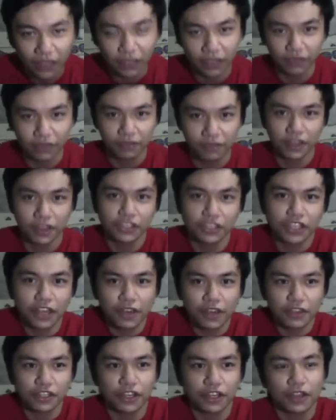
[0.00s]
give
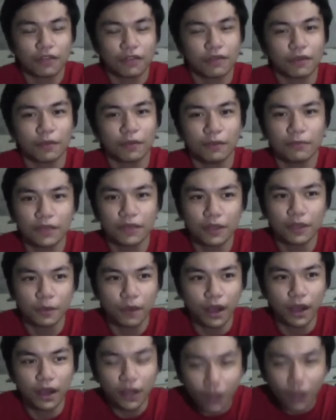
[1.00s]
suggestions, we would be
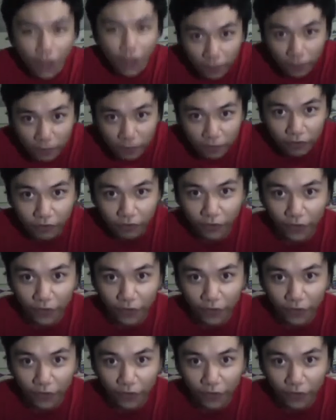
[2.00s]
welcome for